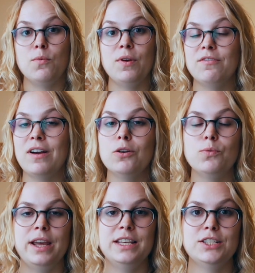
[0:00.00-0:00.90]
We found
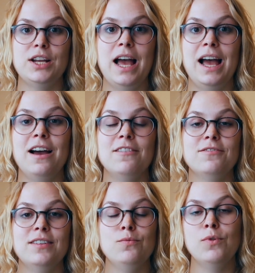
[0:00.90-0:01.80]
ways to have
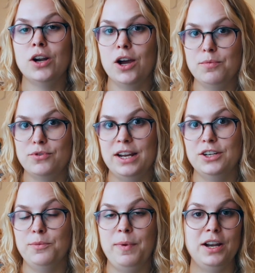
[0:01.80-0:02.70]
one
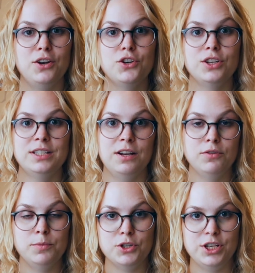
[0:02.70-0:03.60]
operator manage
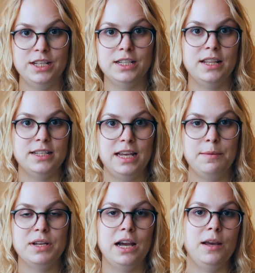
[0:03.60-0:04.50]
several machines at the same
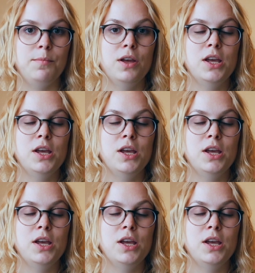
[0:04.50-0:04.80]
time